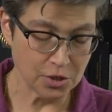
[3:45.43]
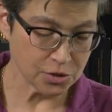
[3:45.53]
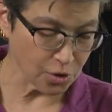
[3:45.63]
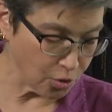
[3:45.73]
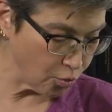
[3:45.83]

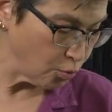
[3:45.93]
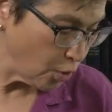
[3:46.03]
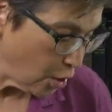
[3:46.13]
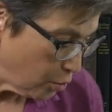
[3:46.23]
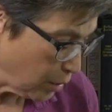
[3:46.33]
So
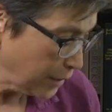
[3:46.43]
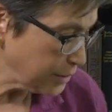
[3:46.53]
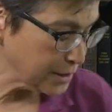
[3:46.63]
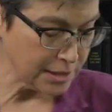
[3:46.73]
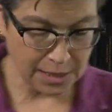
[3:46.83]
well, I'll
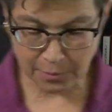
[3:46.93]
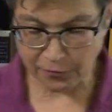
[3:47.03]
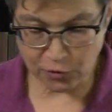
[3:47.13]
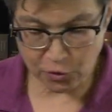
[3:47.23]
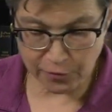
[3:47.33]
just name a
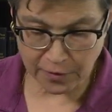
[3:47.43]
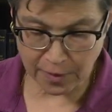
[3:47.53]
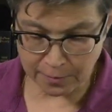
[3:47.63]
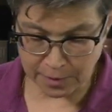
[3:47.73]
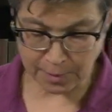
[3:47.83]
few of
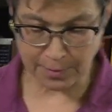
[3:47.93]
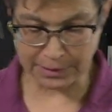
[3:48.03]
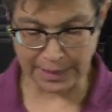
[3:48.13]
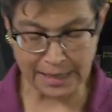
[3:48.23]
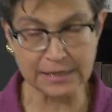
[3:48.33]
them. The
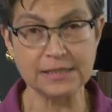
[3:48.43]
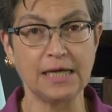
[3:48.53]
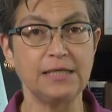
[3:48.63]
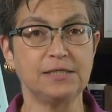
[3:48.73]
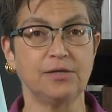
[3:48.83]

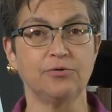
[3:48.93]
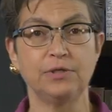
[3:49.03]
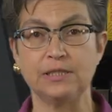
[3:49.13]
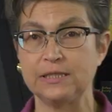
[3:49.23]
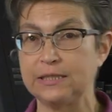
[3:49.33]
melanocytes that are
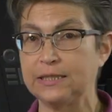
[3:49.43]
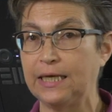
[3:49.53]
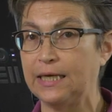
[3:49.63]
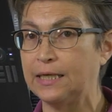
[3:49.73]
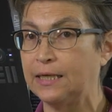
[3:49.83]
in the
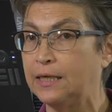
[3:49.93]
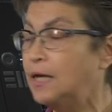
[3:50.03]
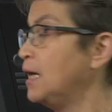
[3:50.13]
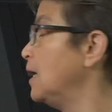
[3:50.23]
skin,